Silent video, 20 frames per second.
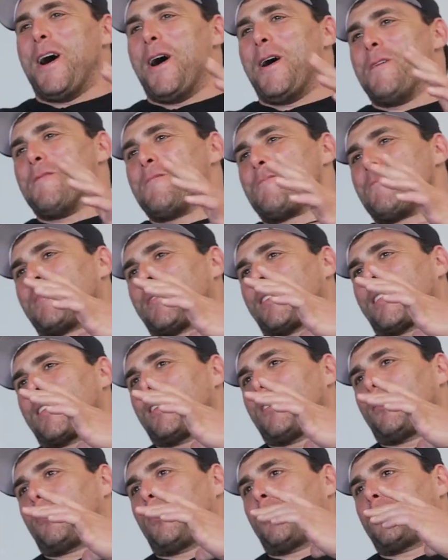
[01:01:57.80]

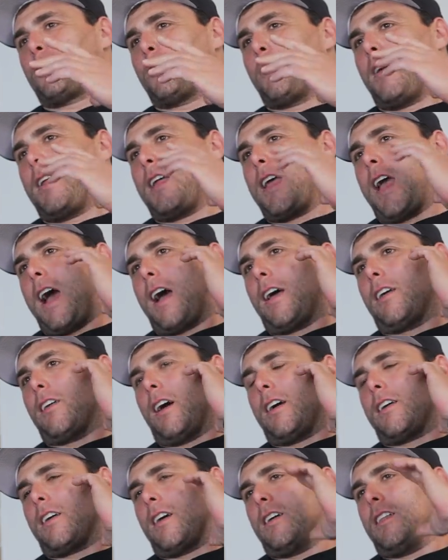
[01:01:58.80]
So somebody
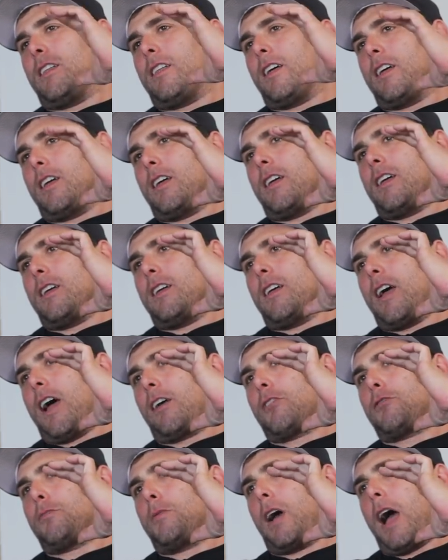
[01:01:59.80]

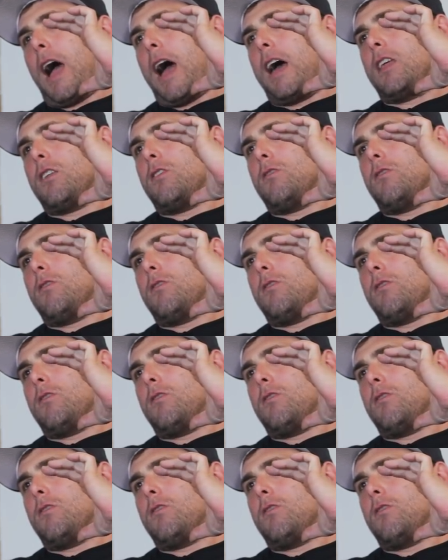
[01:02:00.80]
asked me, how do